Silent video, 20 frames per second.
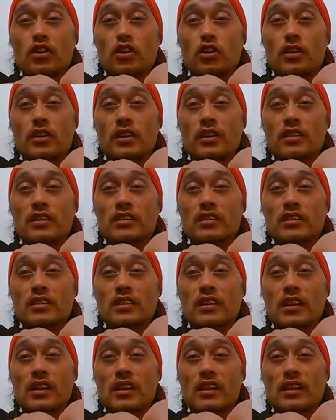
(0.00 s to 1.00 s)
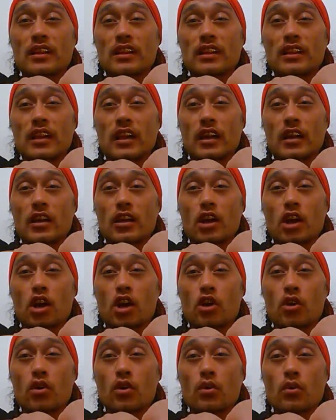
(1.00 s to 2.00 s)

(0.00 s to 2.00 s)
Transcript: "Chris, let go."